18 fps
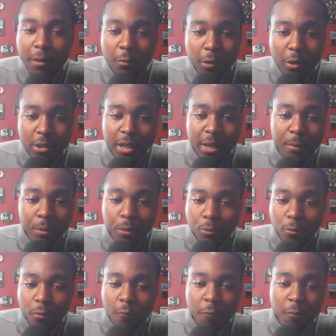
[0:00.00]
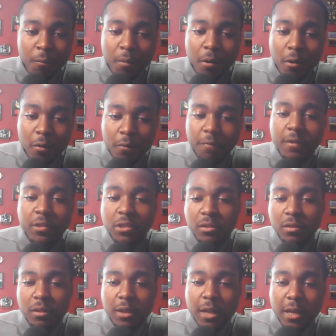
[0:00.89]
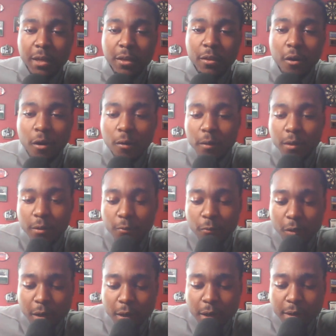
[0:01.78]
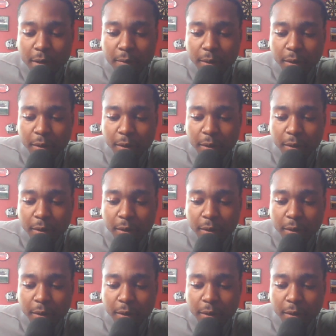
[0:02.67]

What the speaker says: He wasn't able to throw the football efficiently like he always was.